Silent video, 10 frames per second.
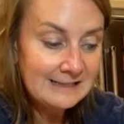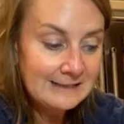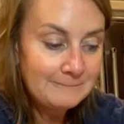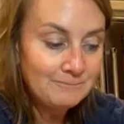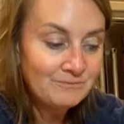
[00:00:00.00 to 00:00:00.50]

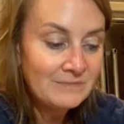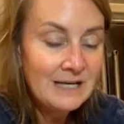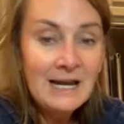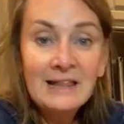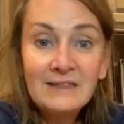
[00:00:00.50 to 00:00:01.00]

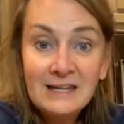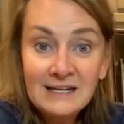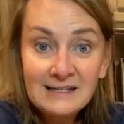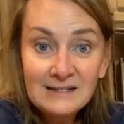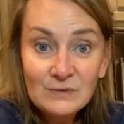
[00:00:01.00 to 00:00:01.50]
This
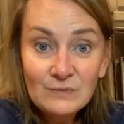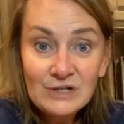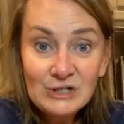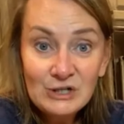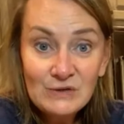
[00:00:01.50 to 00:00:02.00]

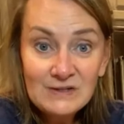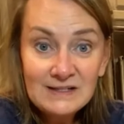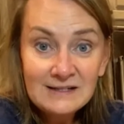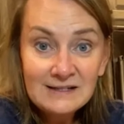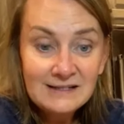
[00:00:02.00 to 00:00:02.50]
reduces
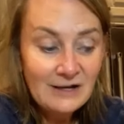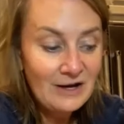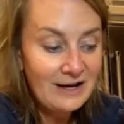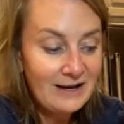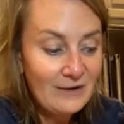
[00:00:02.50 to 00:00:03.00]

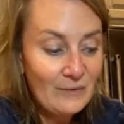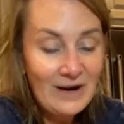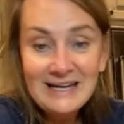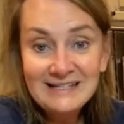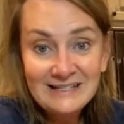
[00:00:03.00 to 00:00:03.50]
waste in our
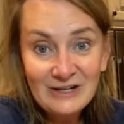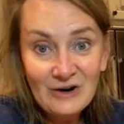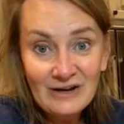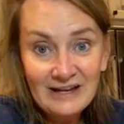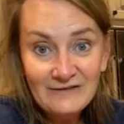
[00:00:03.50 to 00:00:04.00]
landfills
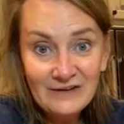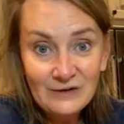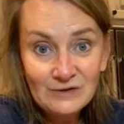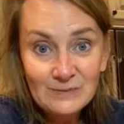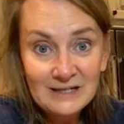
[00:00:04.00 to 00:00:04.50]
because it's
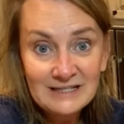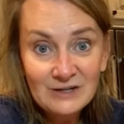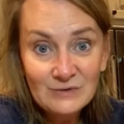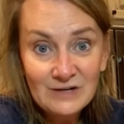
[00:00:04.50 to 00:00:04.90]
reusable.